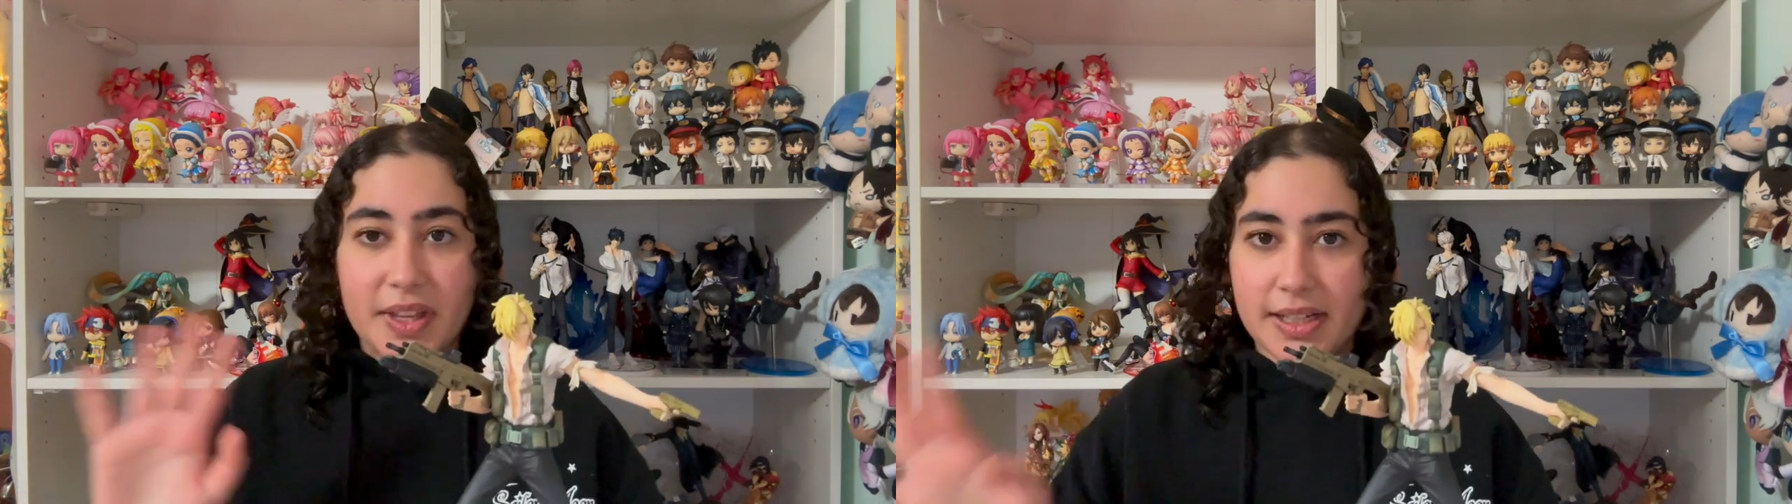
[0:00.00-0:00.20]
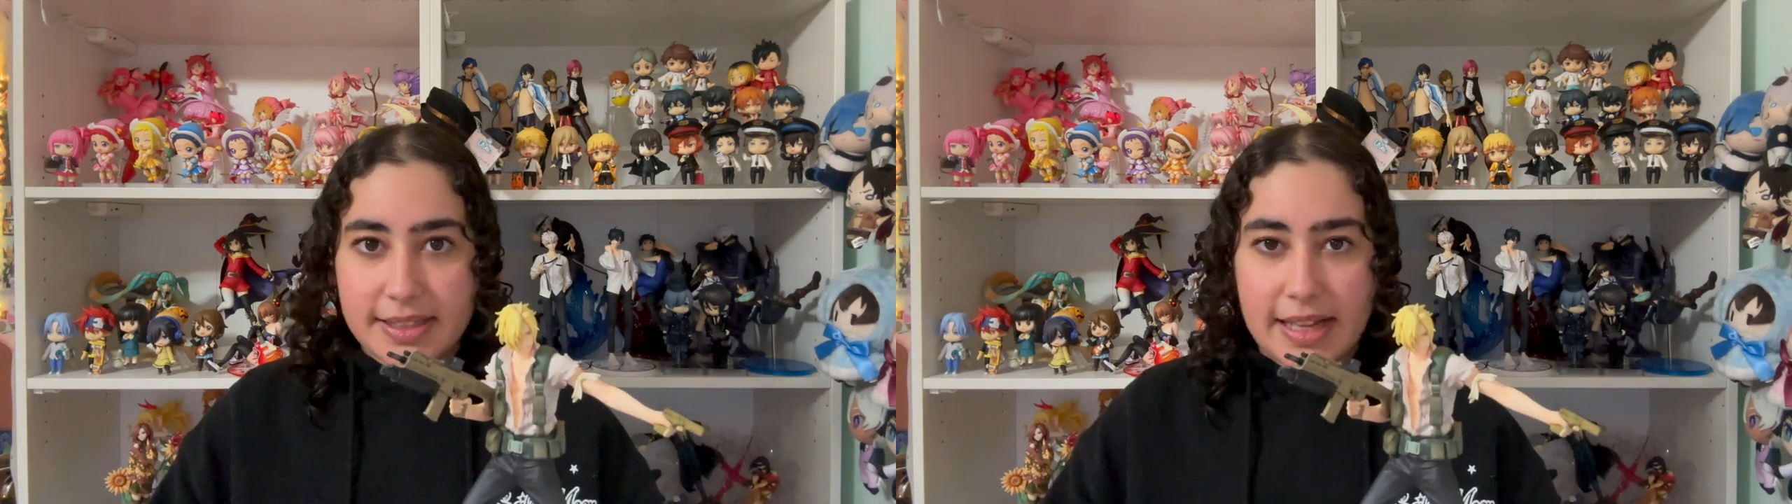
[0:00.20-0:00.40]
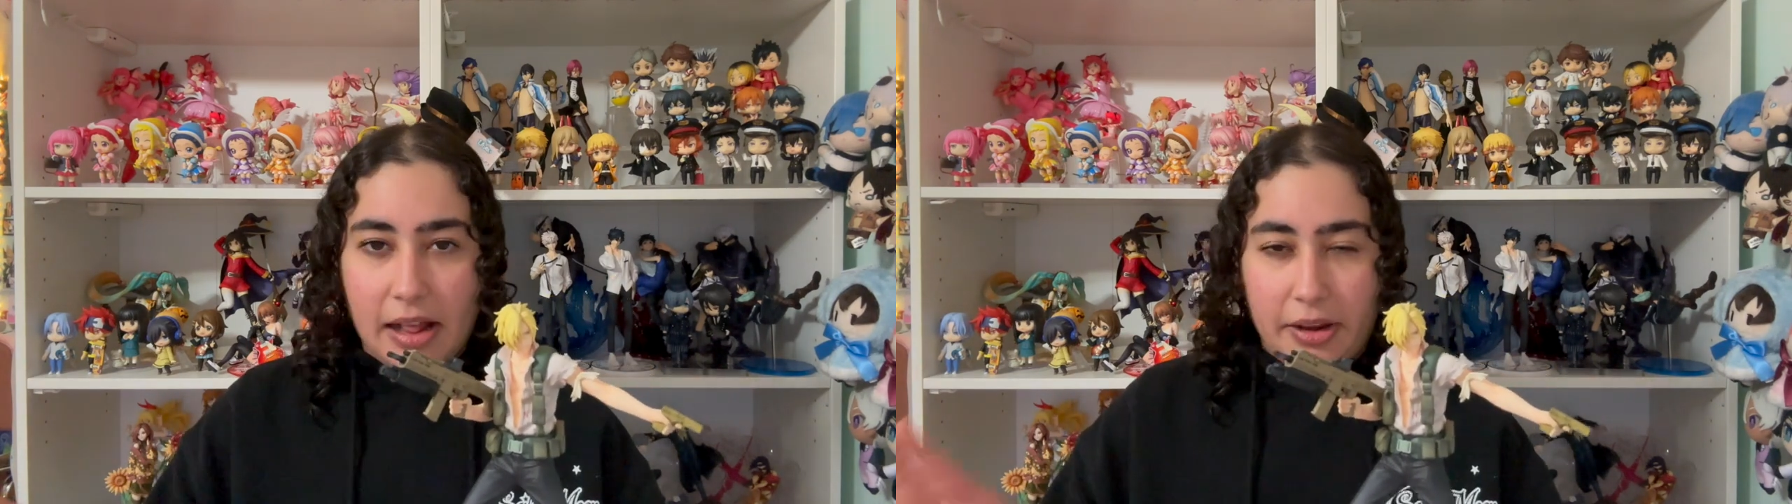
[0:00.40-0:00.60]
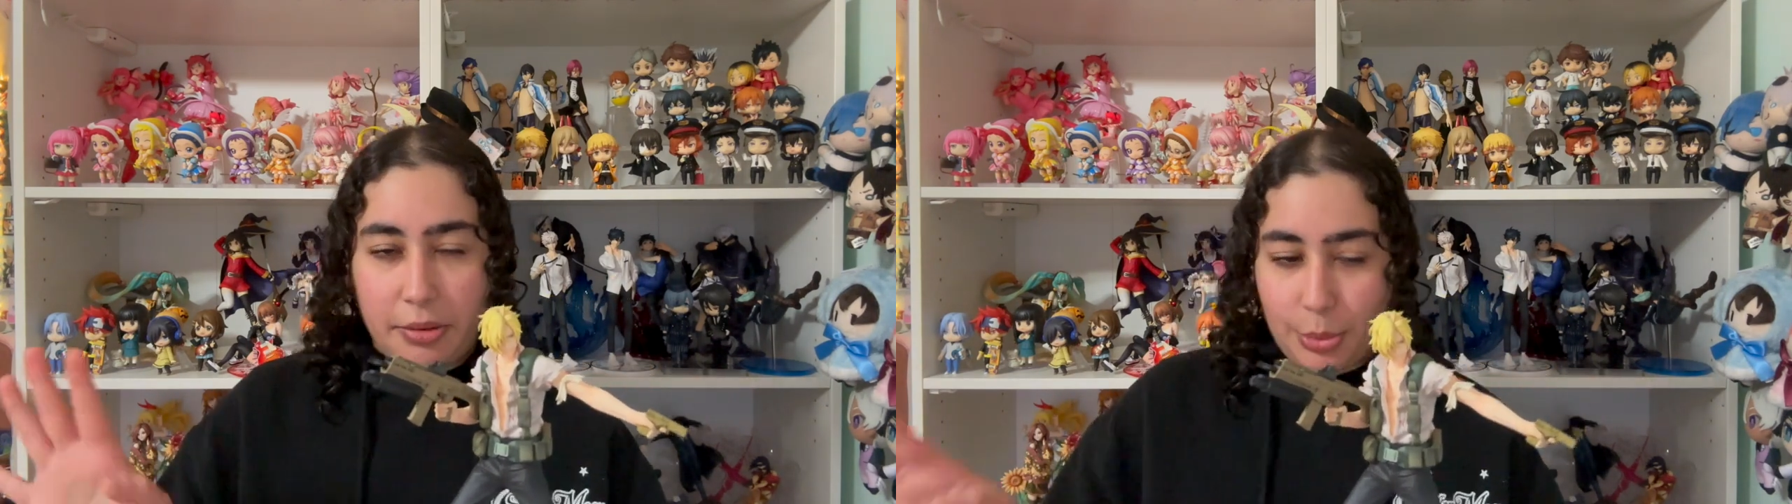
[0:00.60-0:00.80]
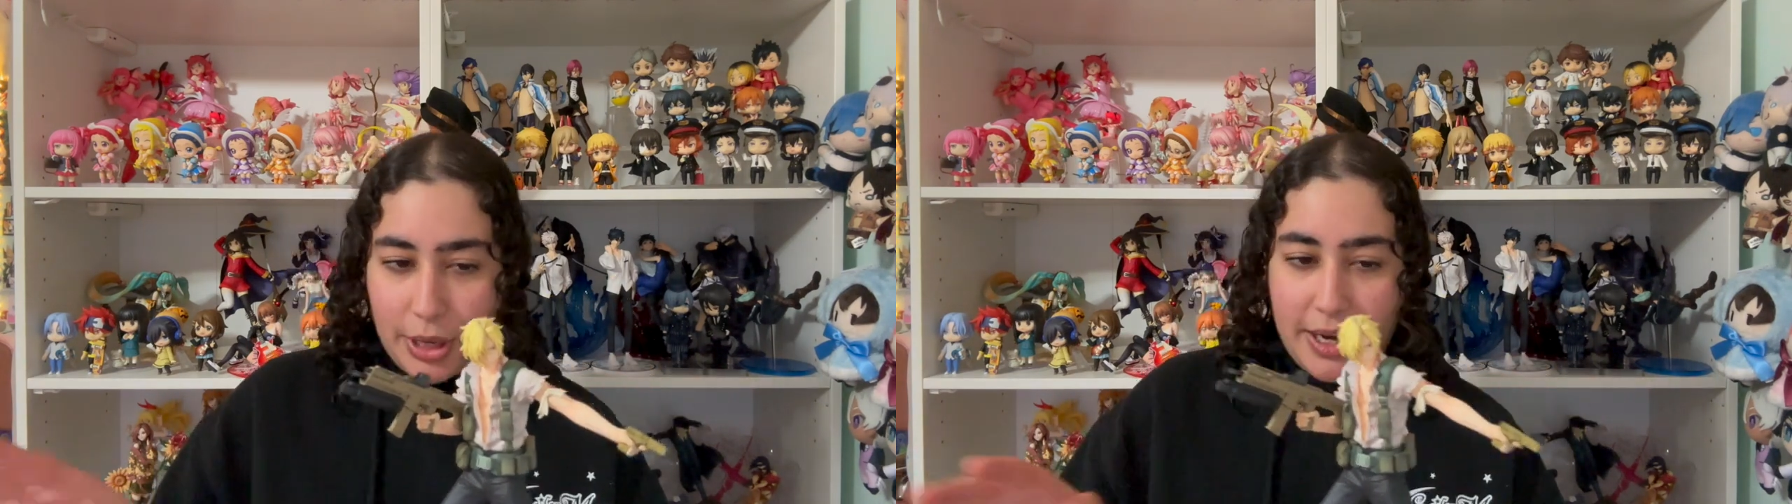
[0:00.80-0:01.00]
sell it,
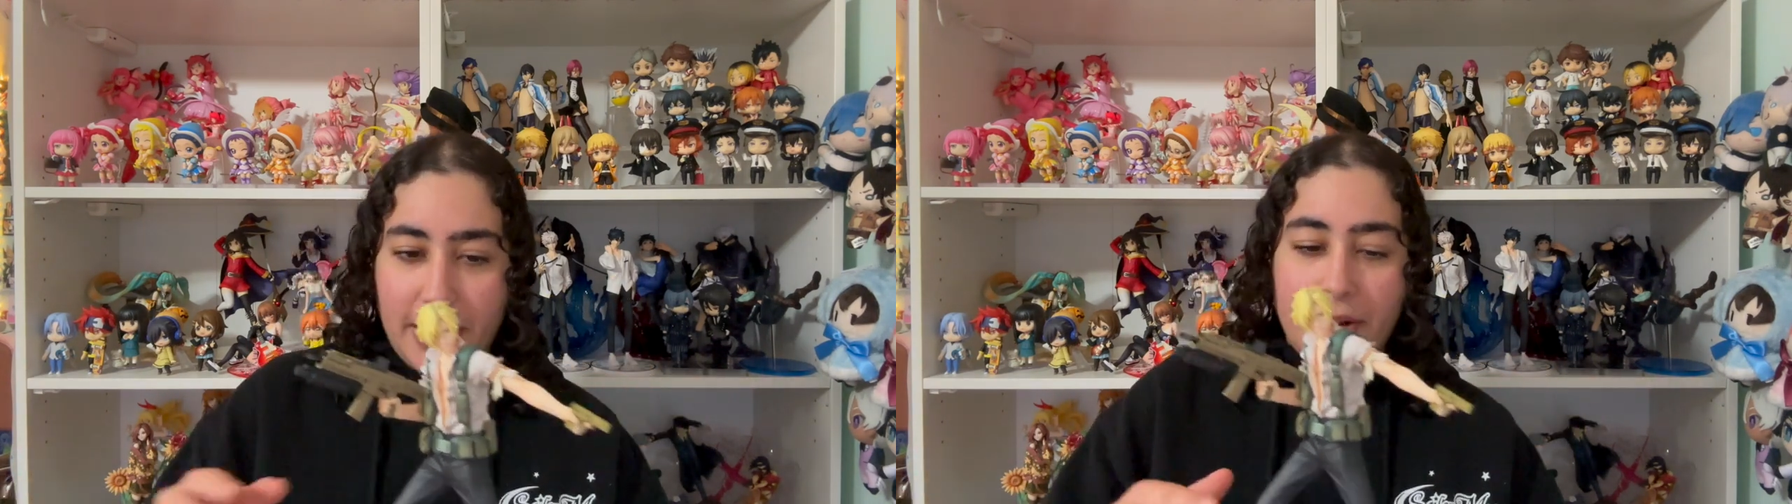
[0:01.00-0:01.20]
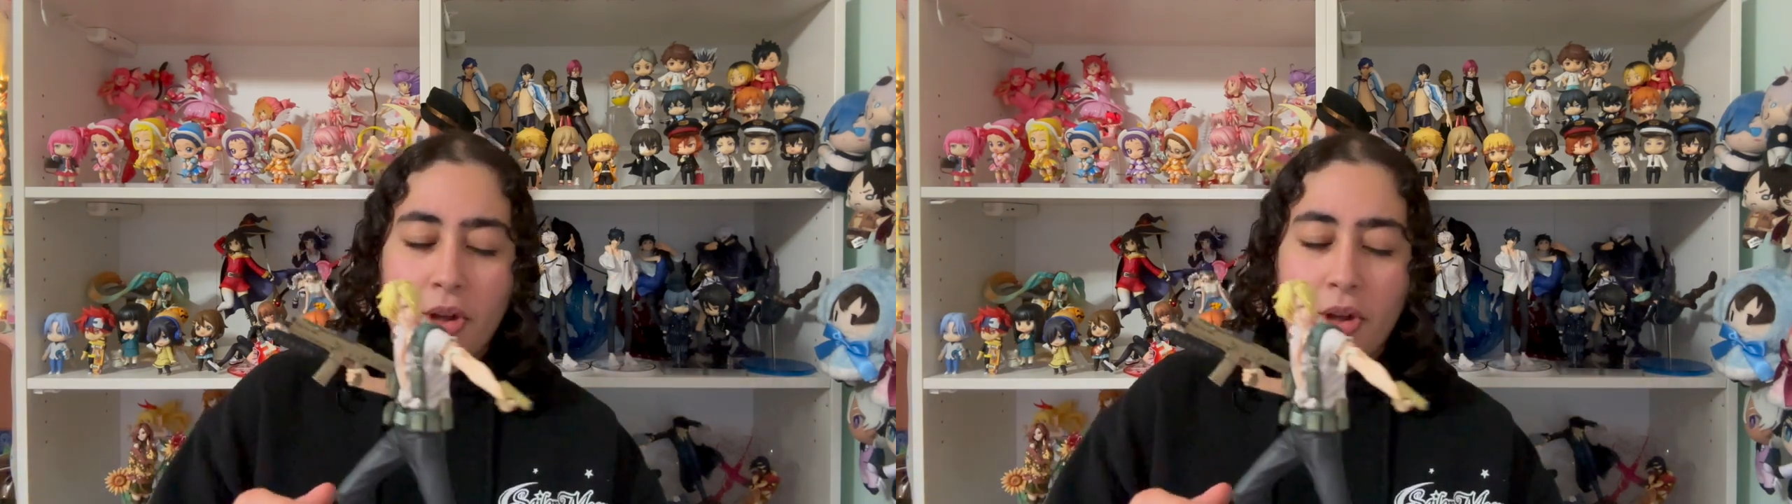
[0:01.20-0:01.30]
right?